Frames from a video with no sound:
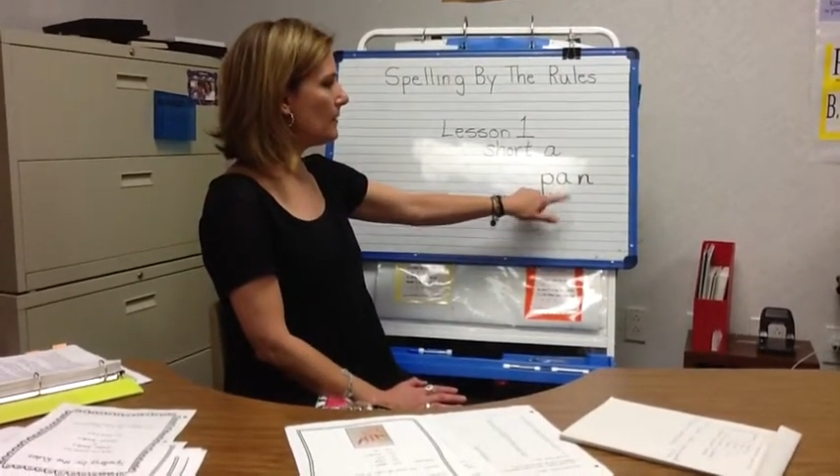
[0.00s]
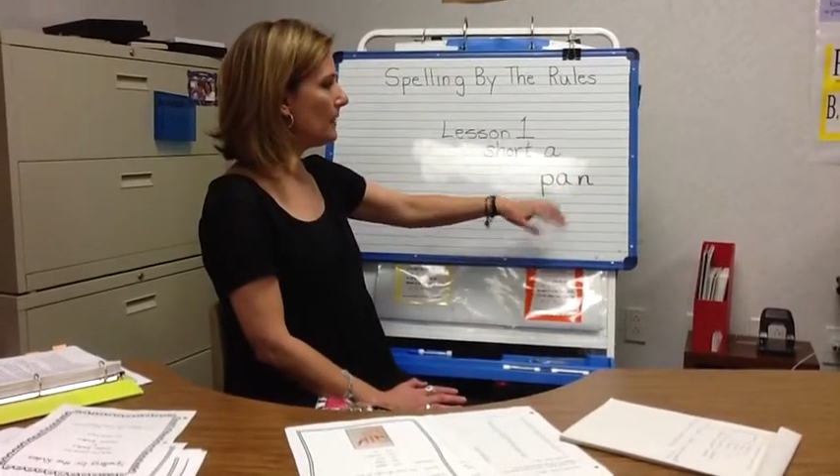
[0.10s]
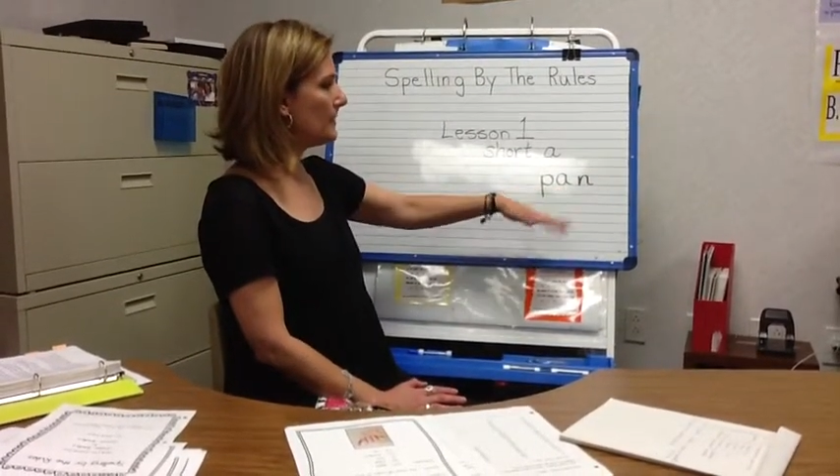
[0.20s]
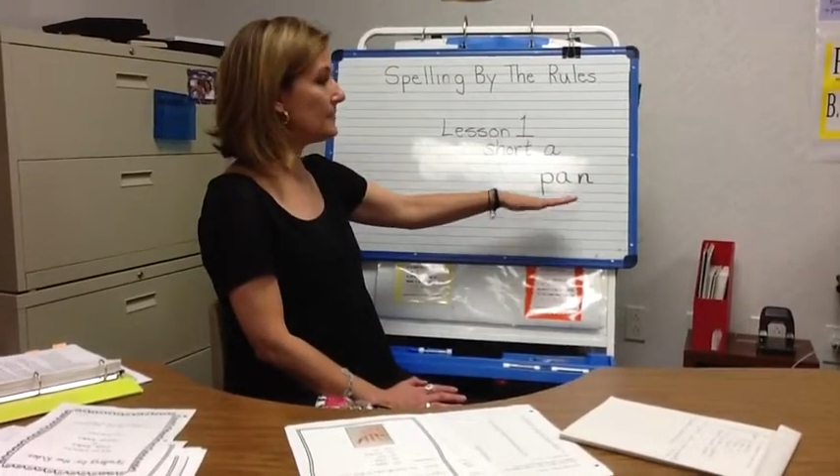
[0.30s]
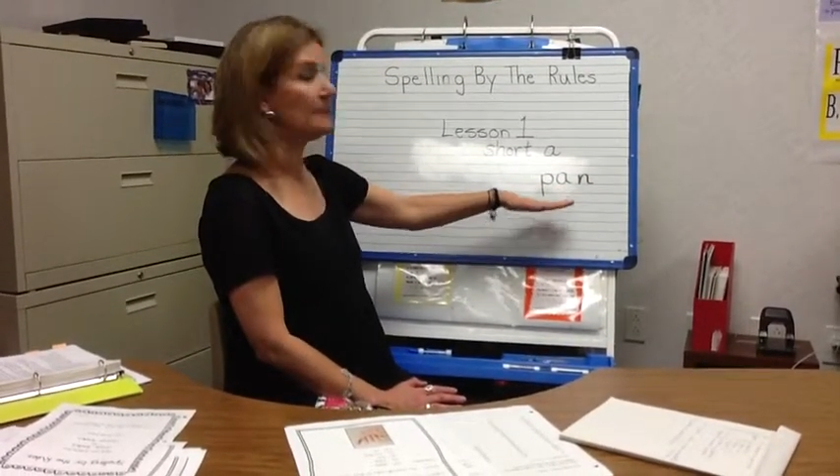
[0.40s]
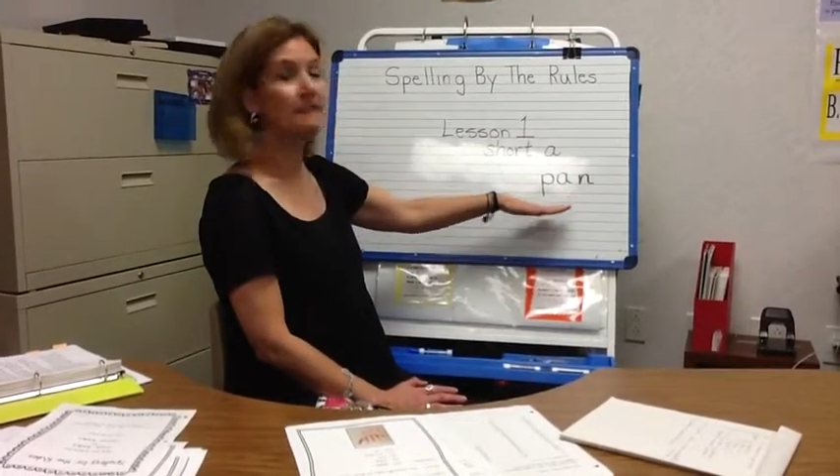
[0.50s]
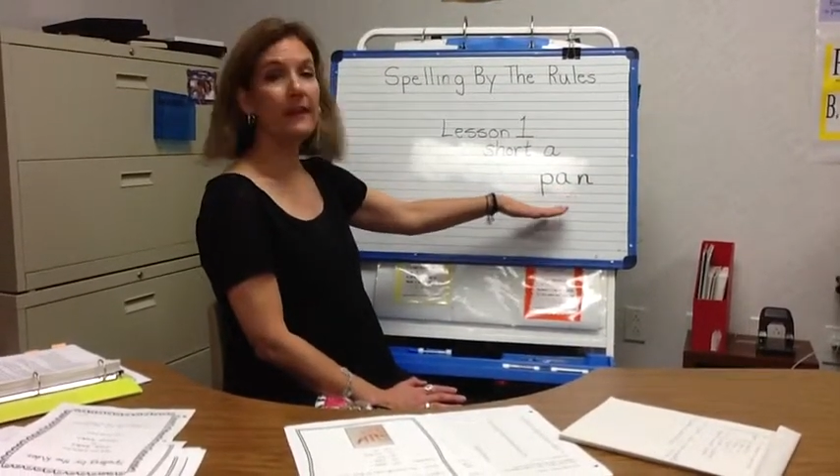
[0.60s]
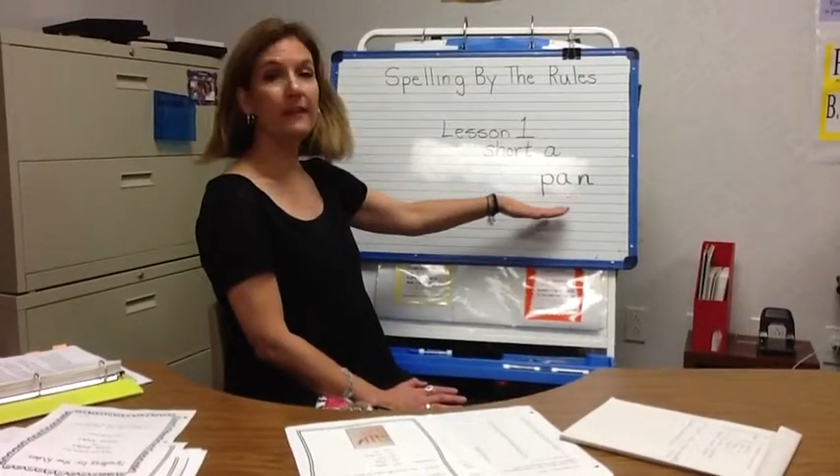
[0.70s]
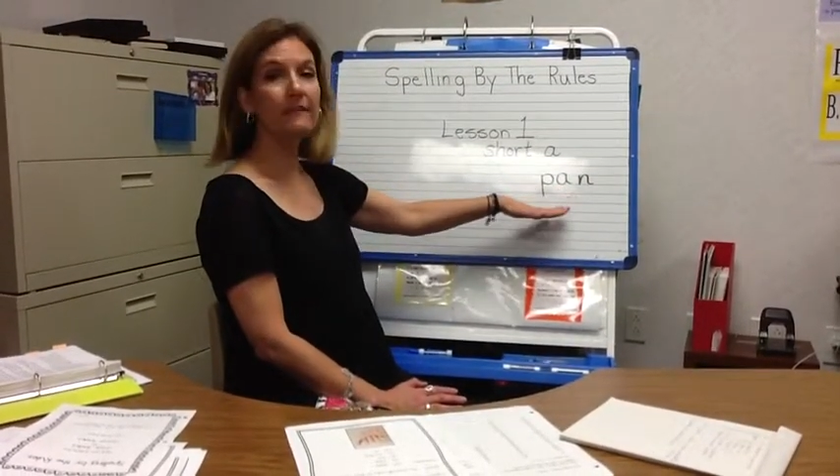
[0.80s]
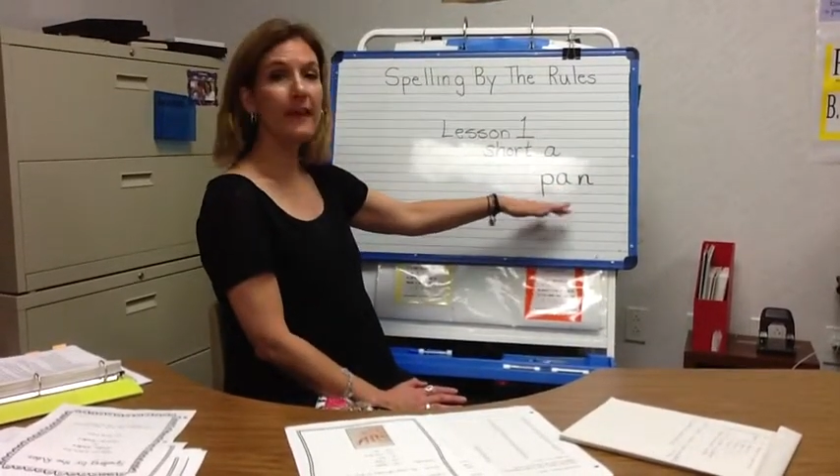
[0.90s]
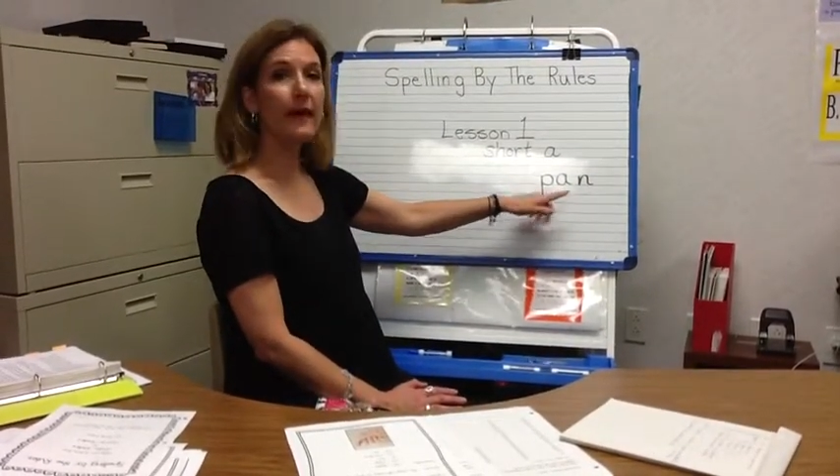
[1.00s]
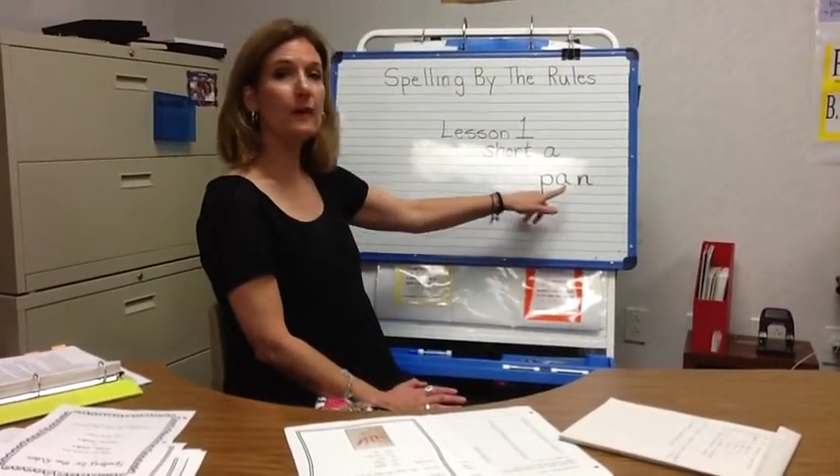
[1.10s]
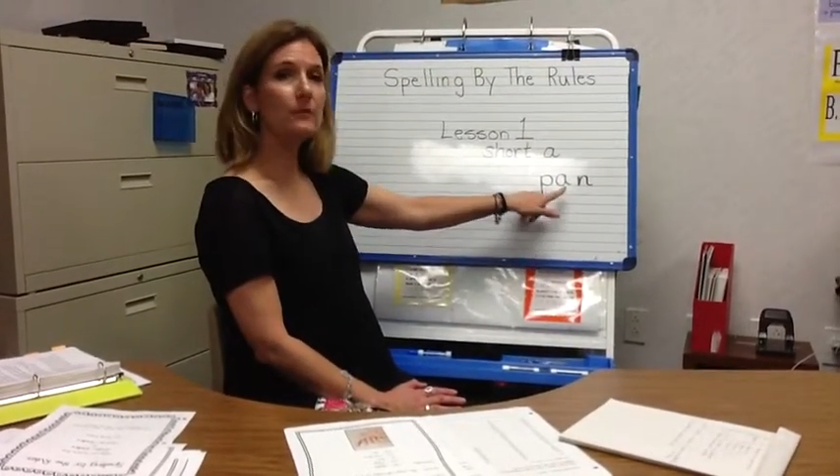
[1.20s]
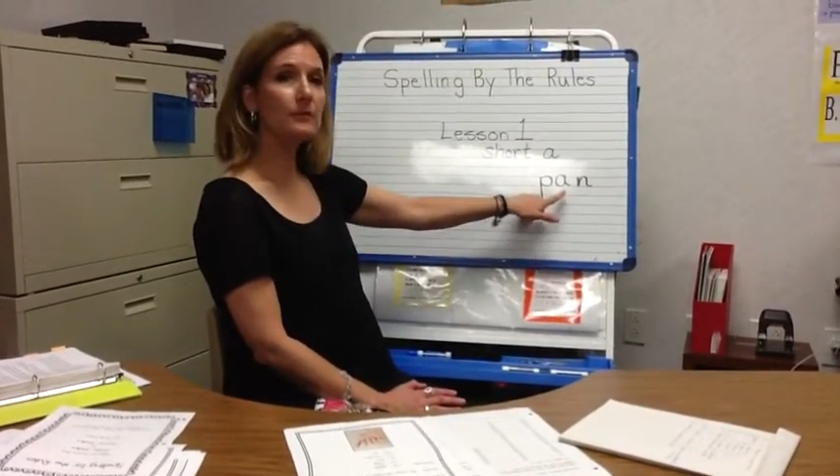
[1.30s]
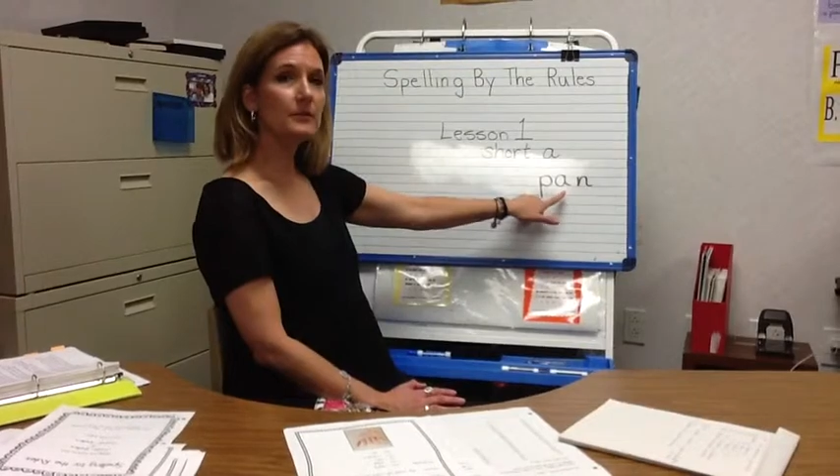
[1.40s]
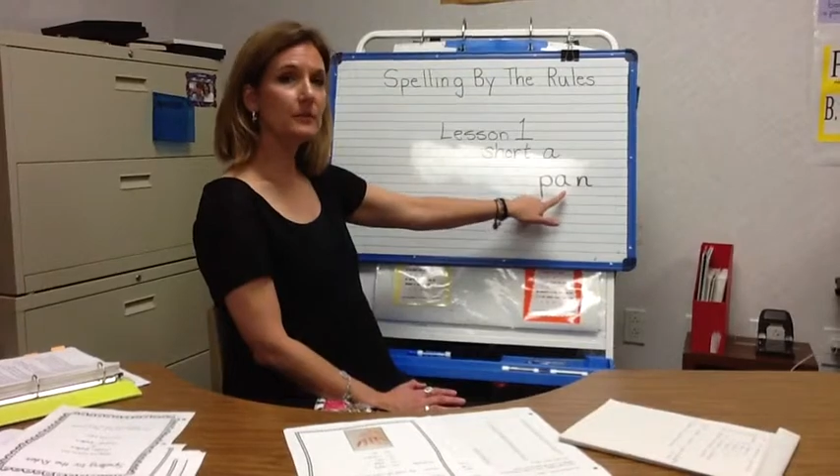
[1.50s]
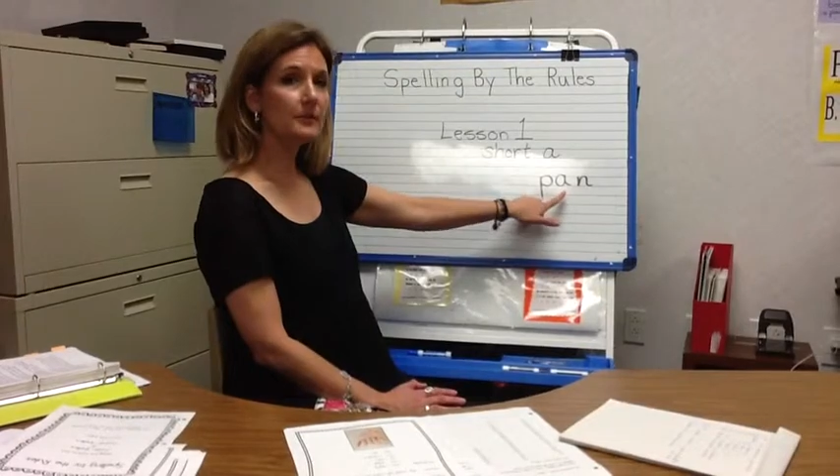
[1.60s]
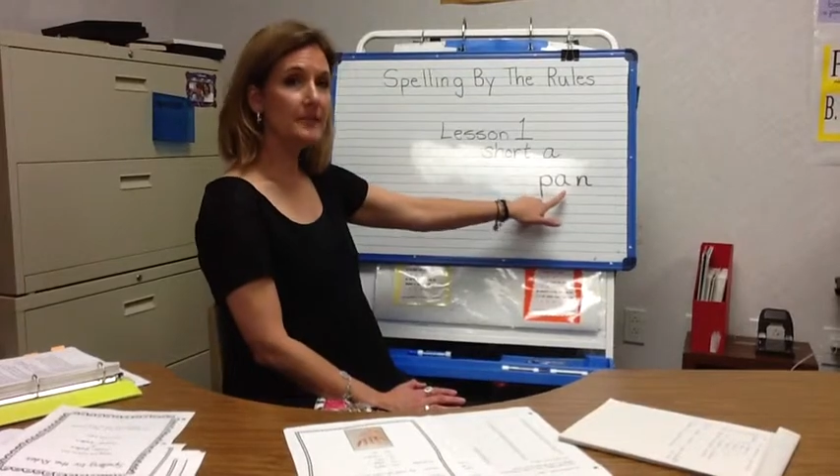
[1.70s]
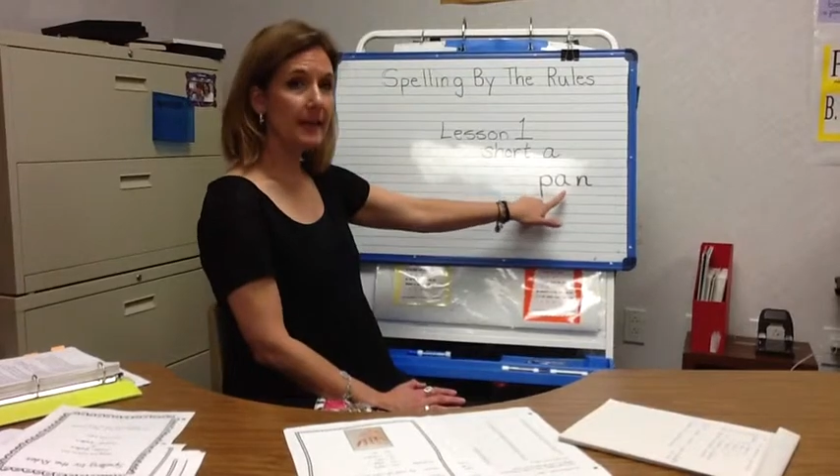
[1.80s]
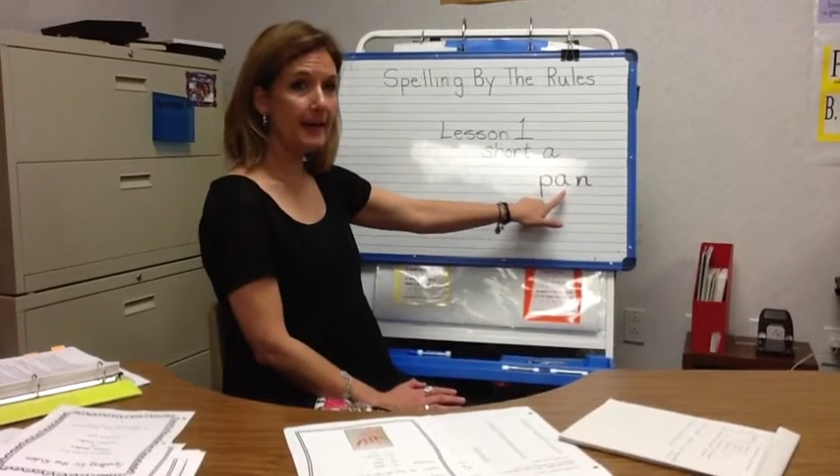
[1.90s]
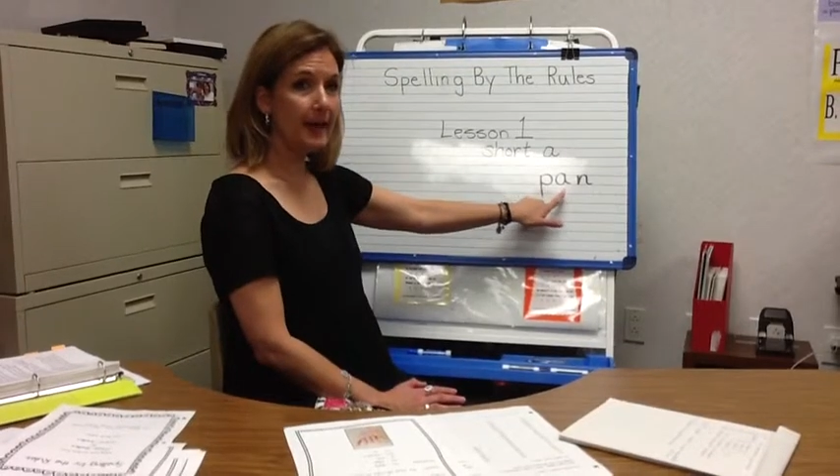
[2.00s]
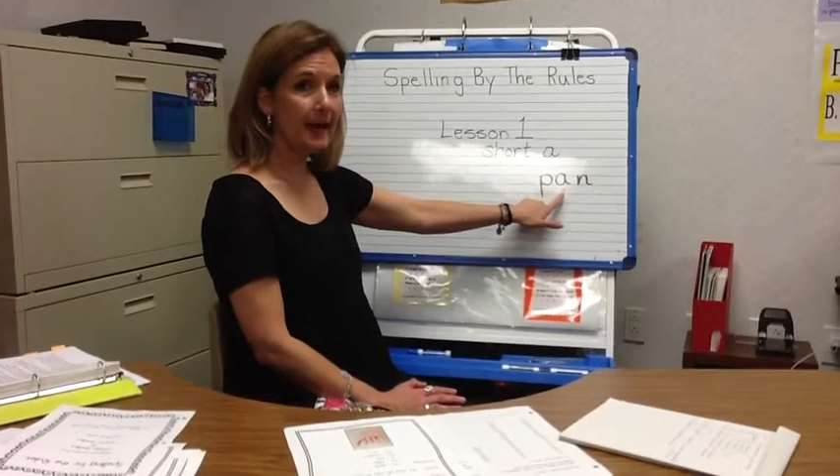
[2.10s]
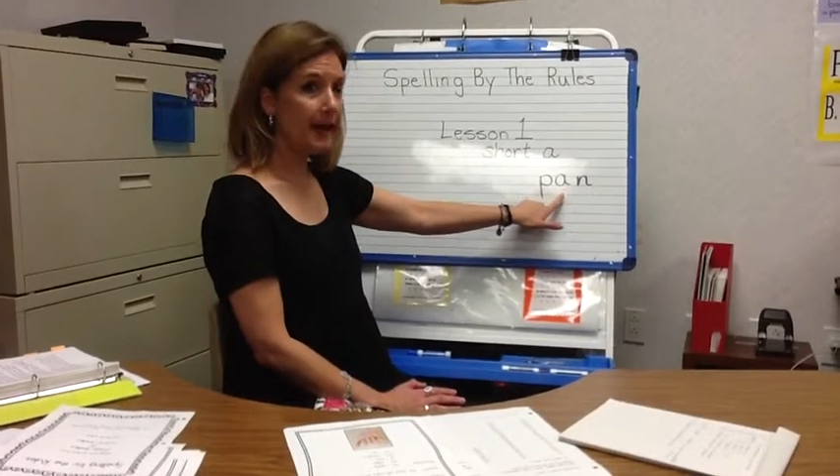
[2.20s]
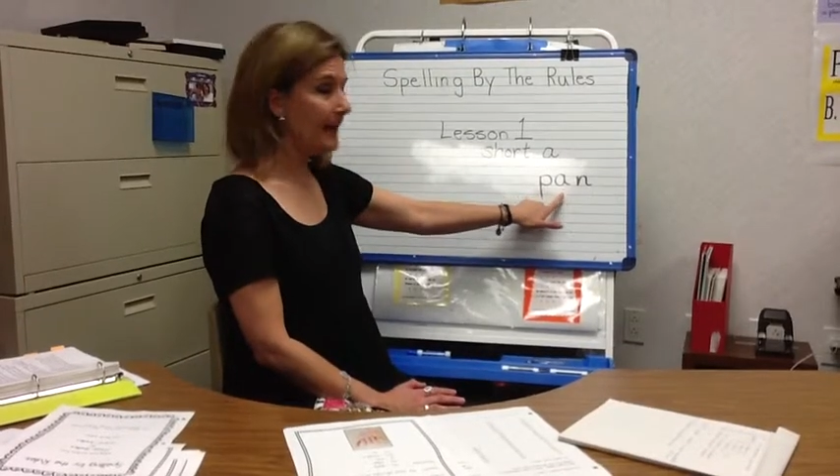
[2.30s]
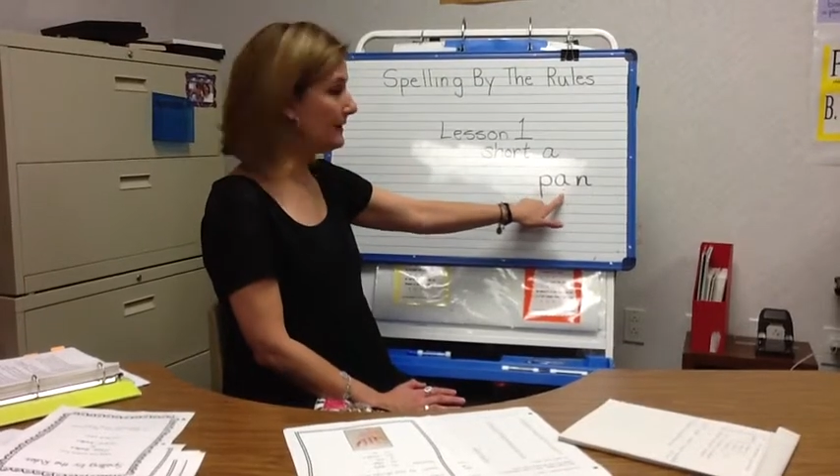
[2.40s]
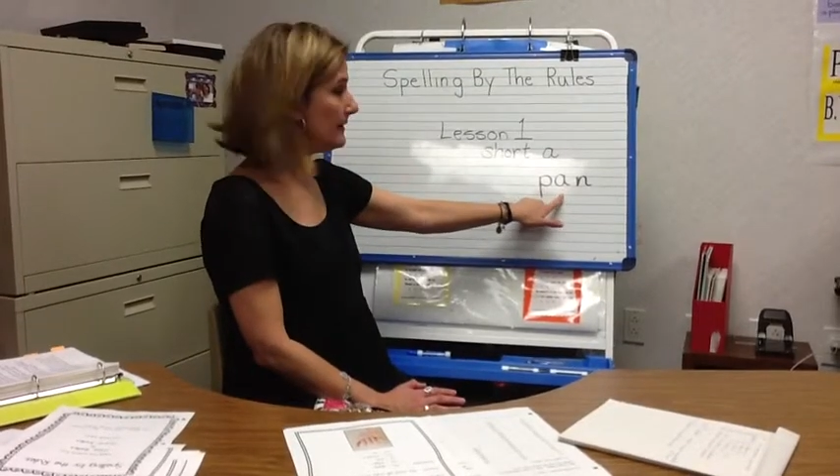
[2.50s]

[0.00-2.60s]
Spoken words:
identify the vowel, which they would say A,